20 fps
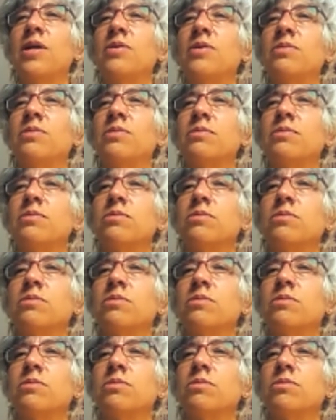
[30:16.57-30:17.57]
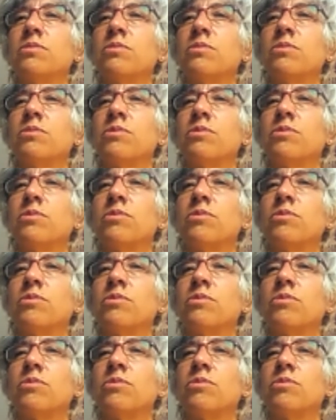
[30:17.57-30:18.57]

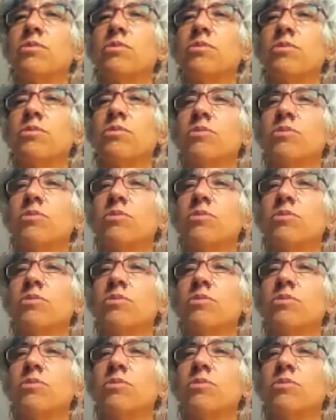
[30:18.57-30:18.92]
[no speech]